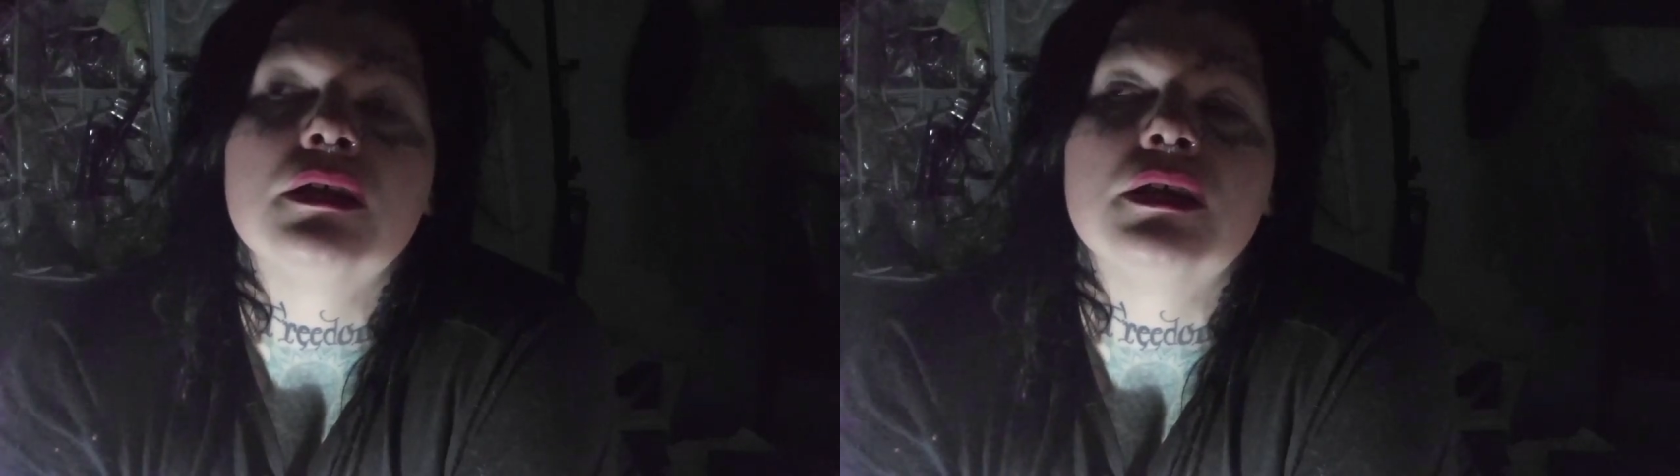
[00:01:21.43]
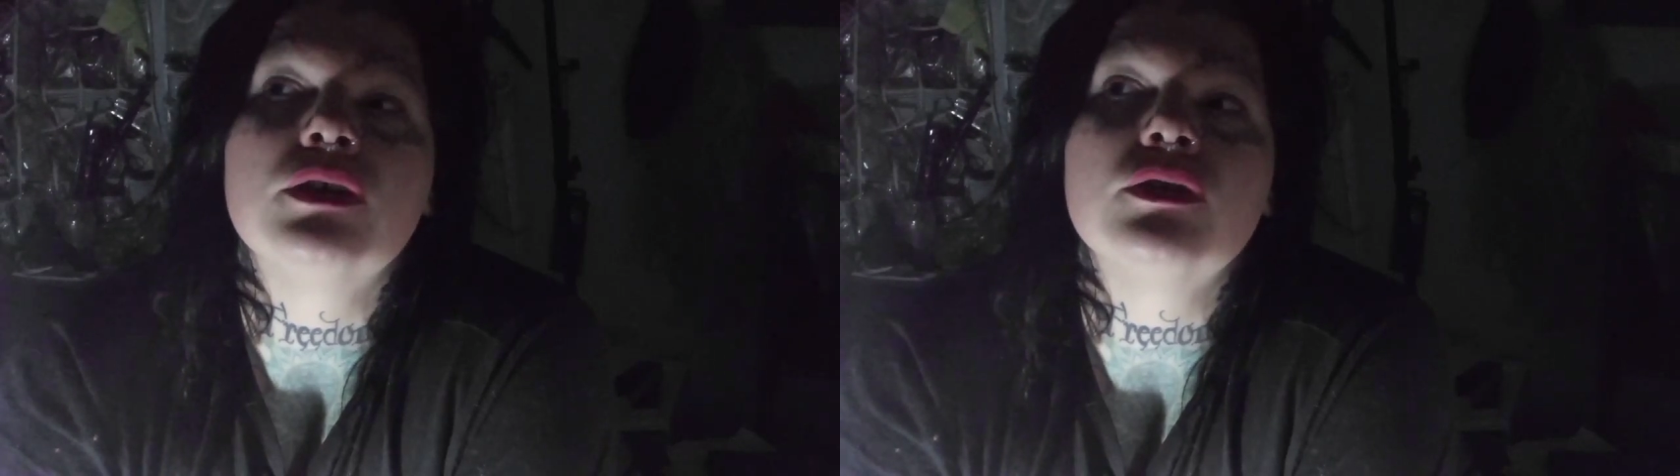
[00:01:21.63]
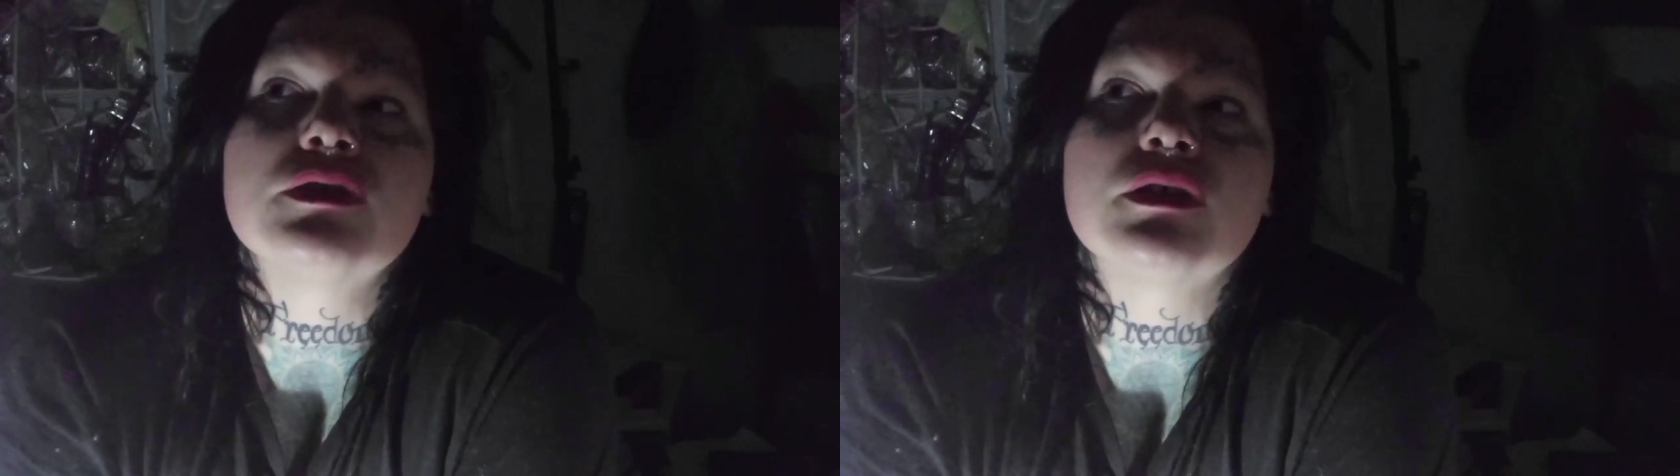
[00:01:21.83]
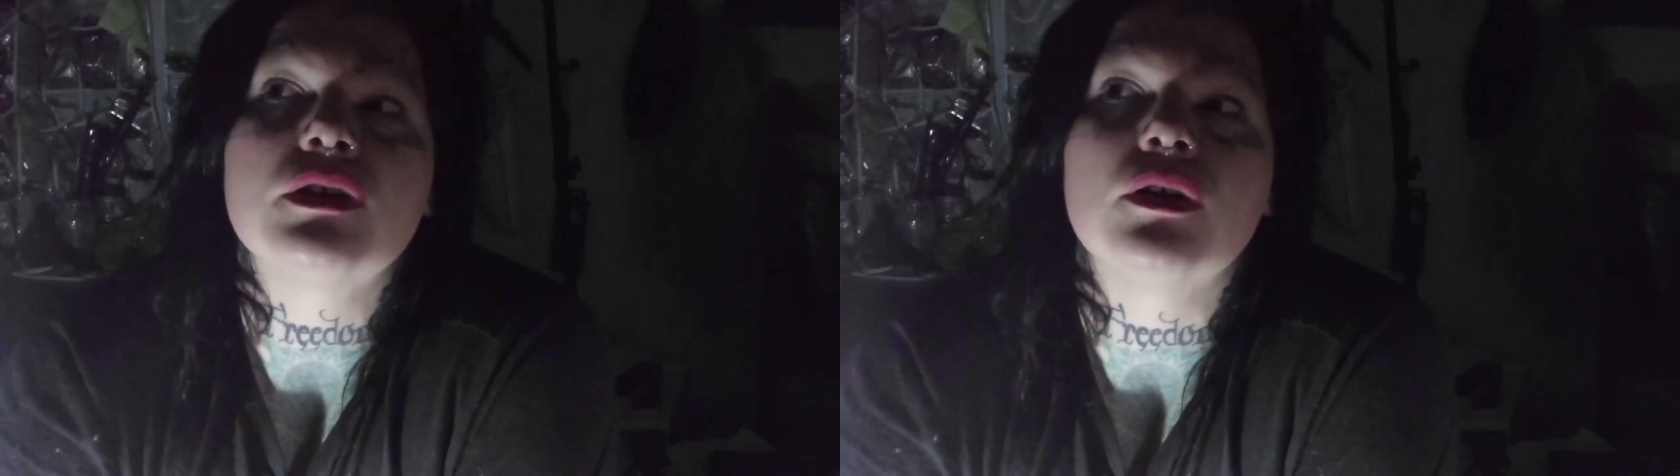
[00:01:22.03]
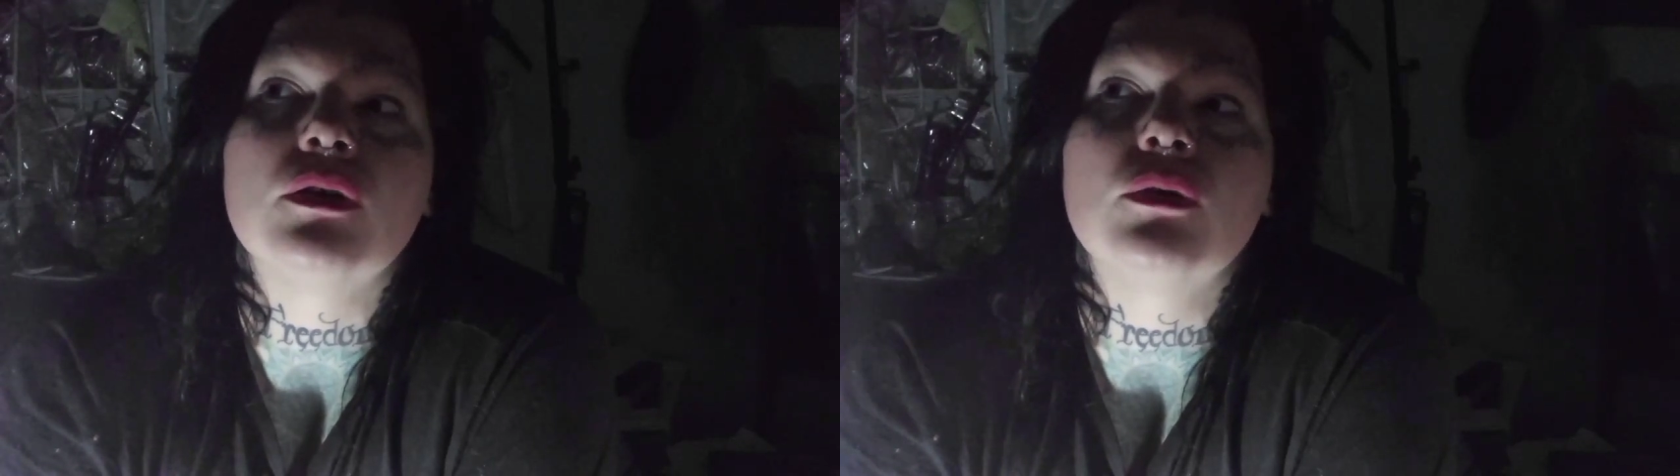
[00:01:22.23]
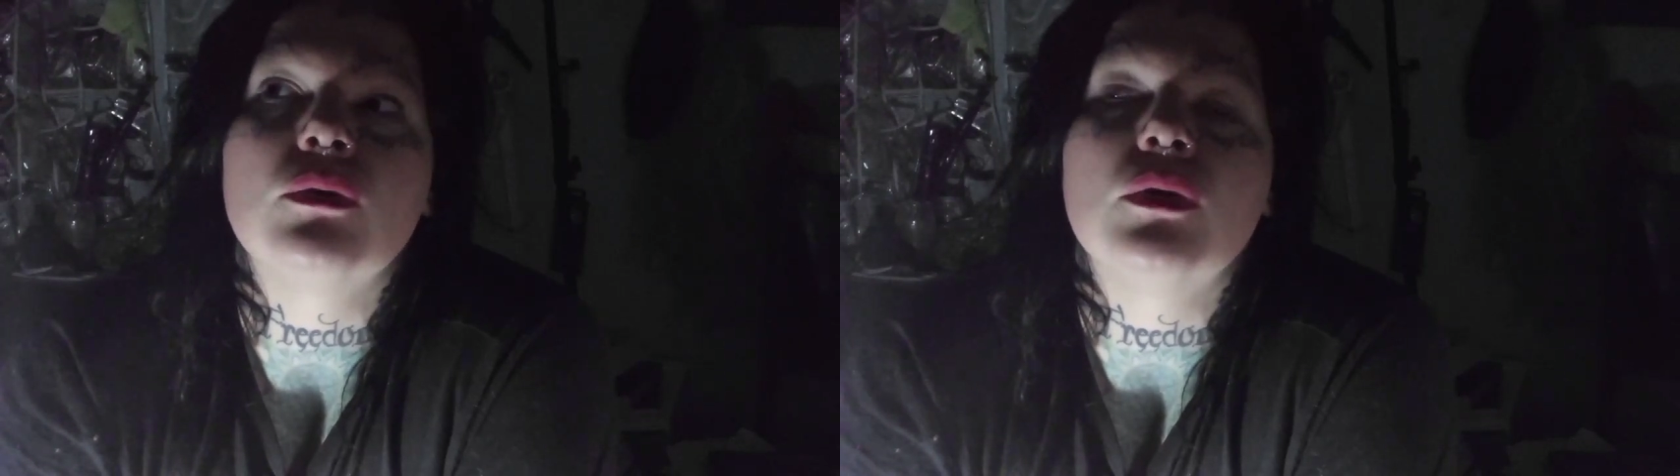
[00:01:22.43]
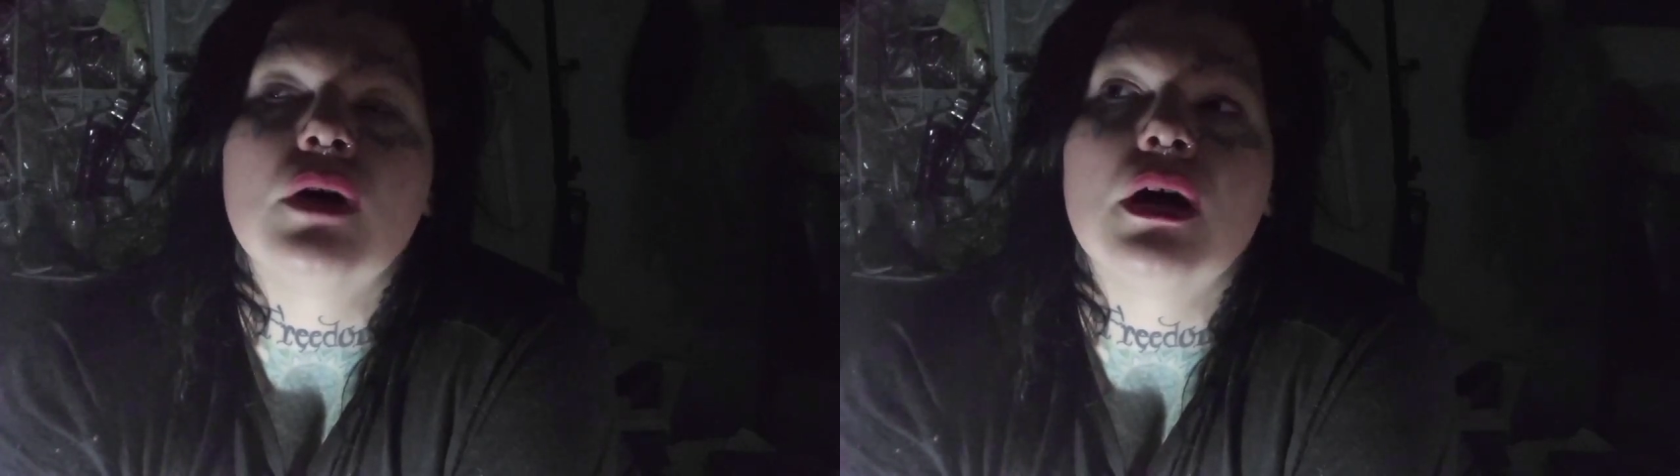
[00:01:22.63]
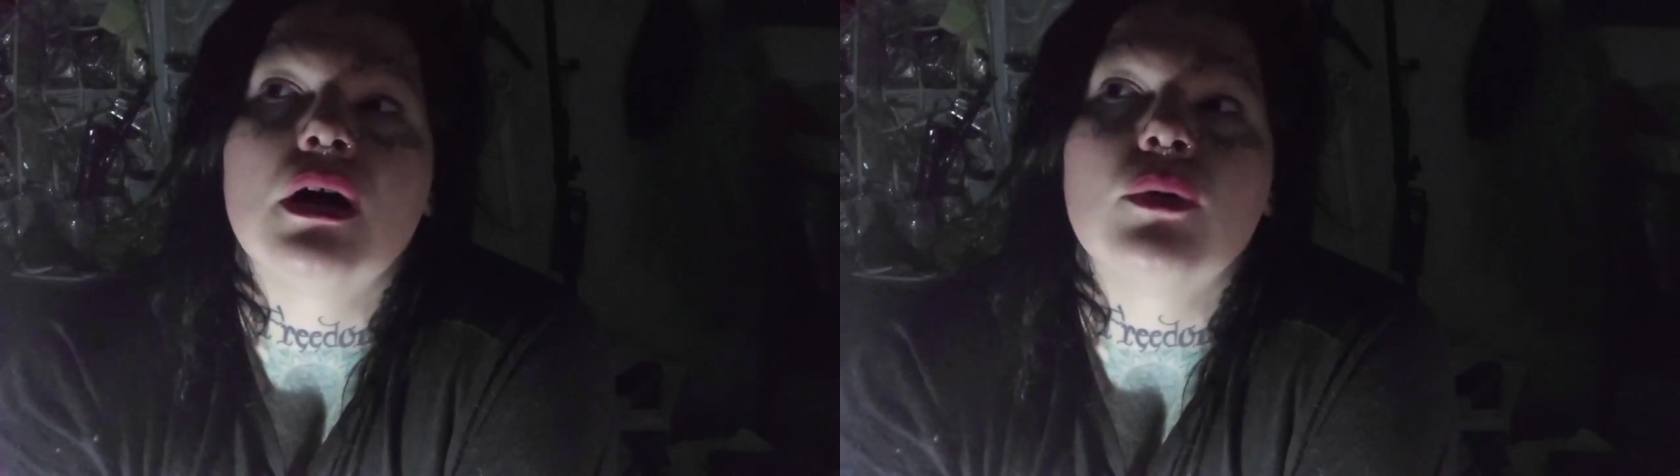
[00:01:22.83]
years ago,
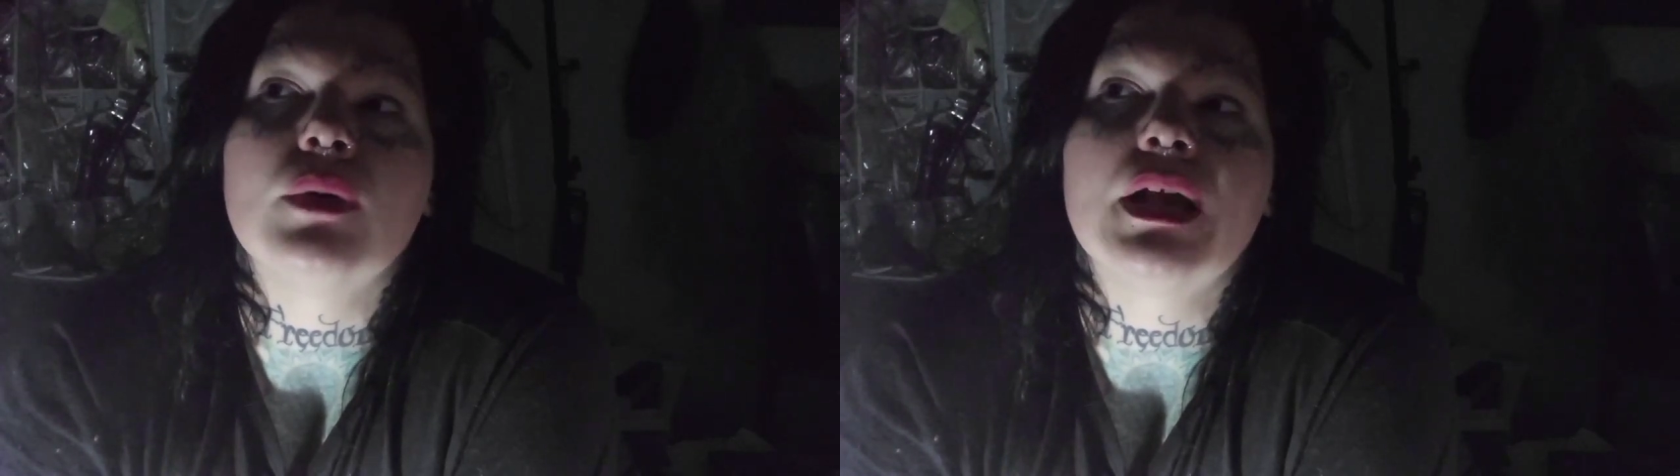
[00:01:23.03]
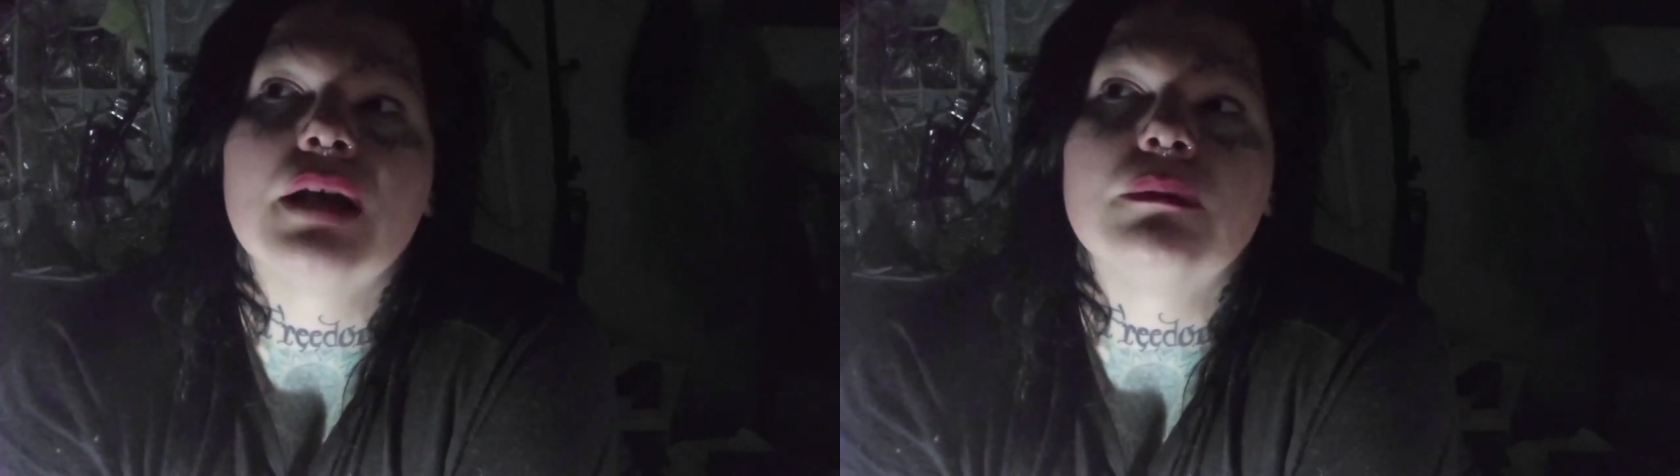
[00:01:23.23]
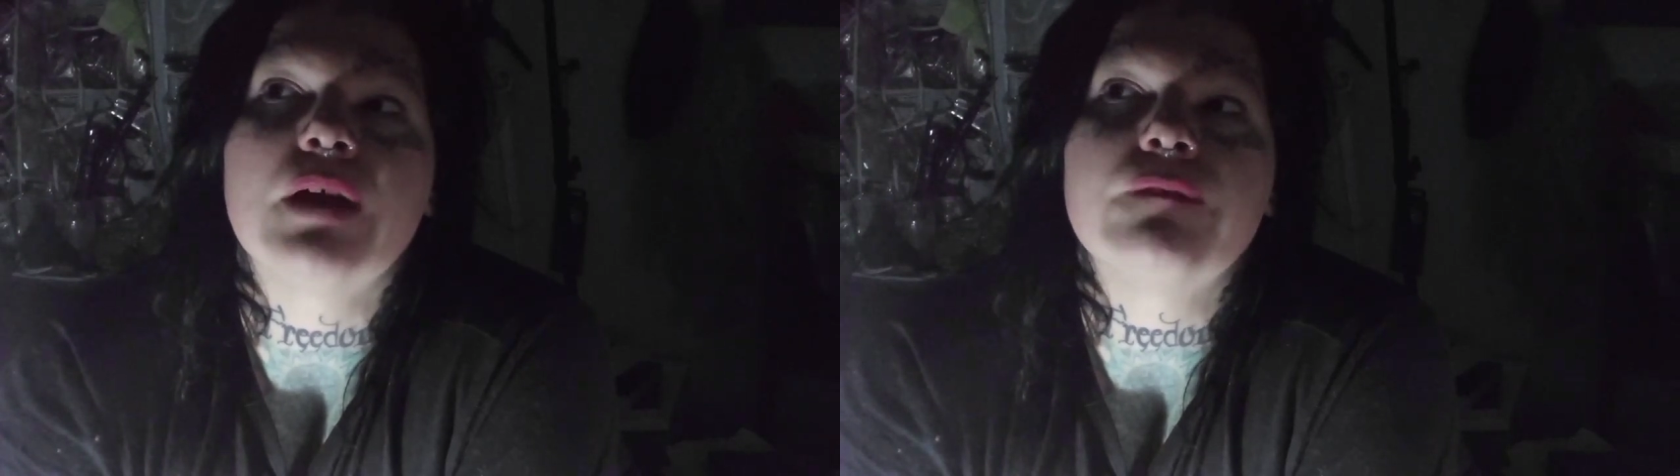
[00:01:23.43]
when I had my